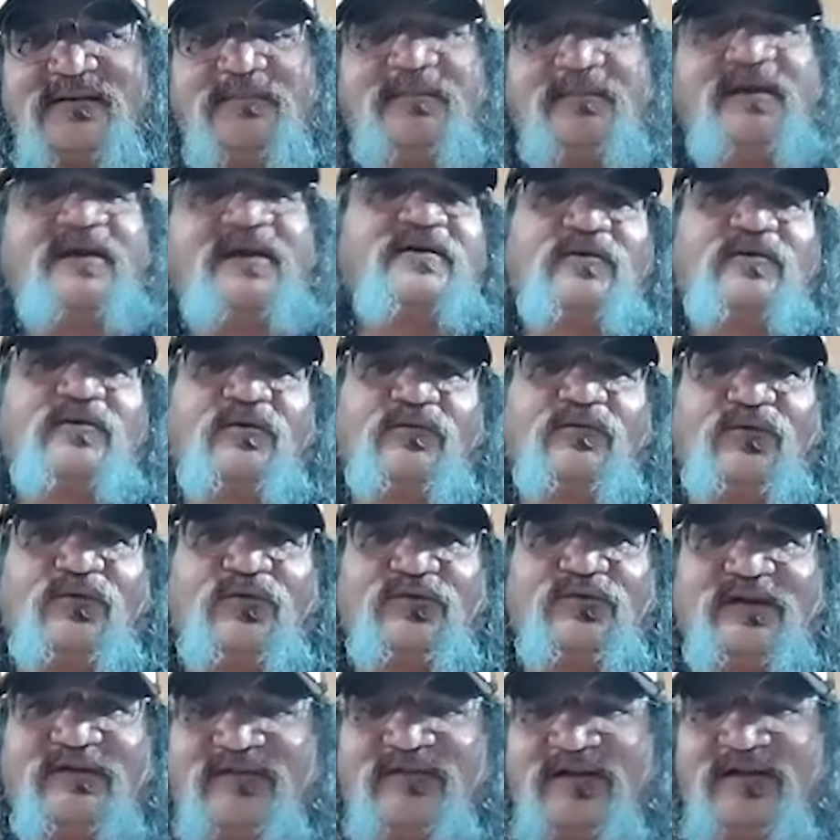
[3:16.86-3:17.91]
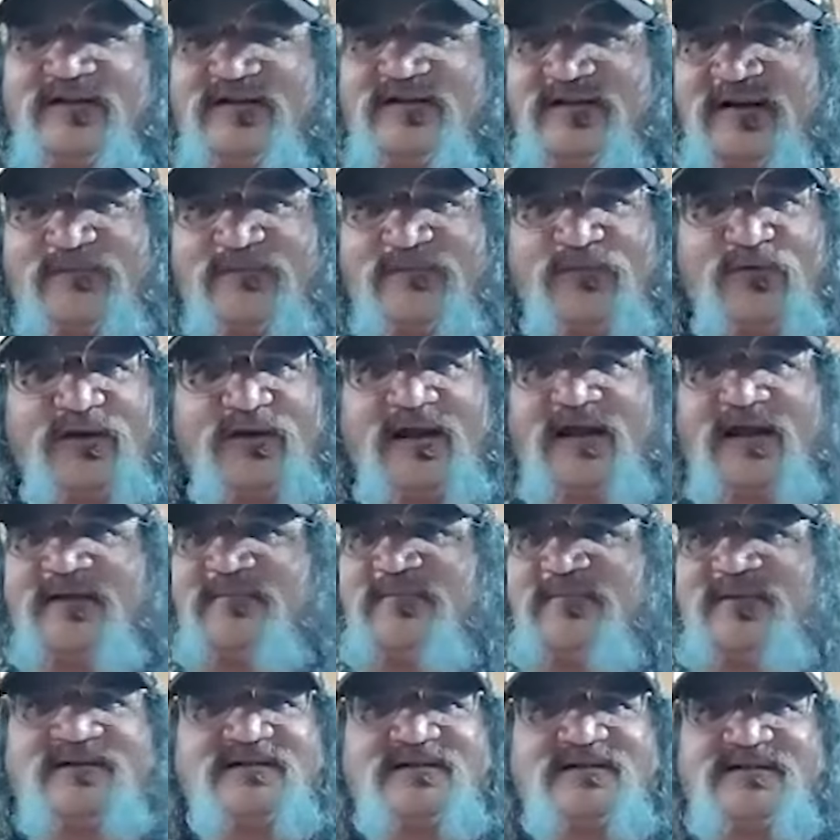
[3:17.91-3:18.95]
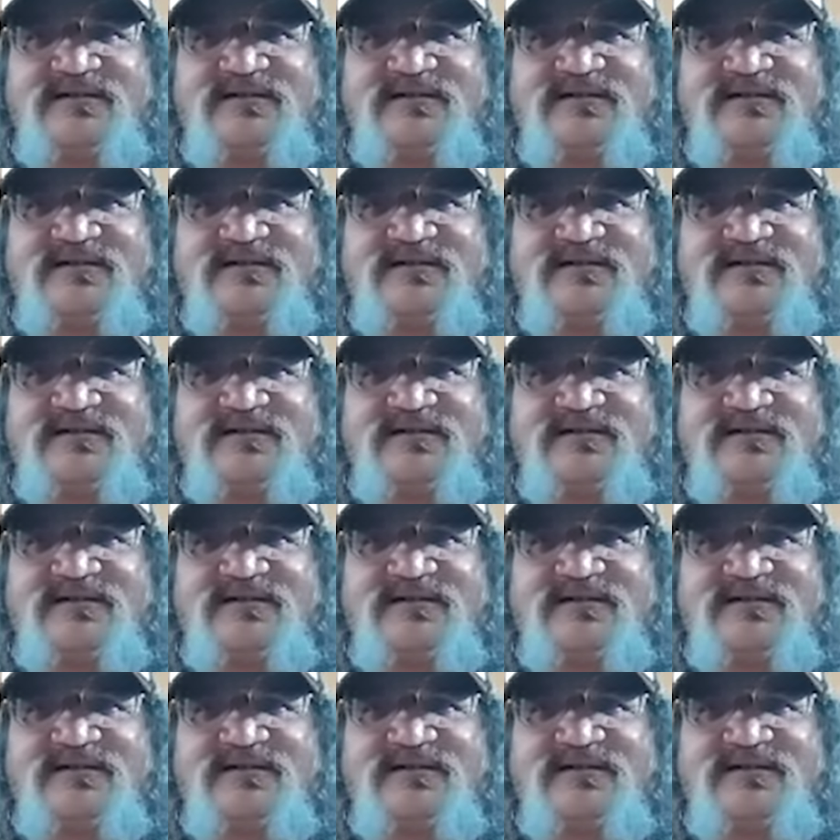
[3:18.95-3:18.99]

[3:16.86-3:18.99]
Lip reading: Maiden, of course, I've seen 3-4 times, but